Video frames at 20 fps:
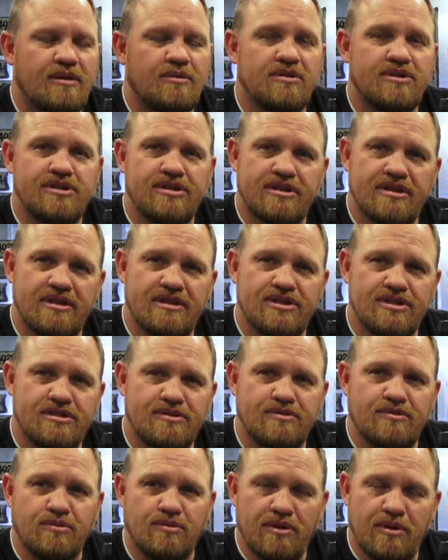I want you to
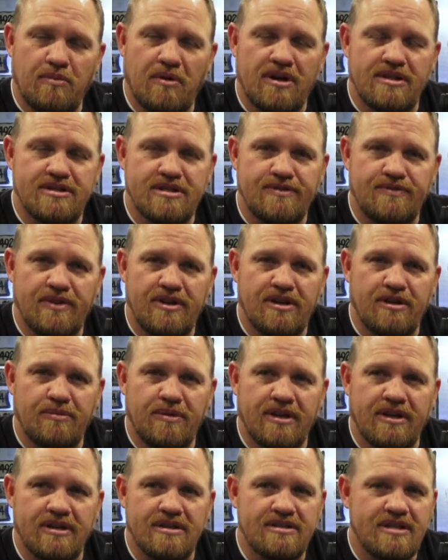just rewatch this video
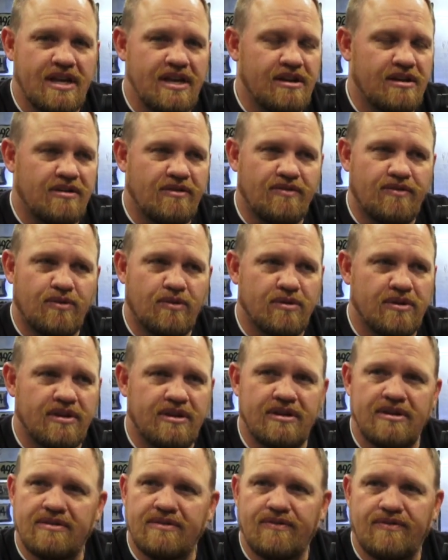because
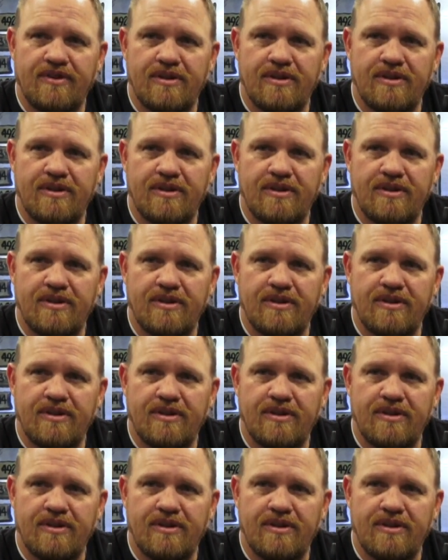840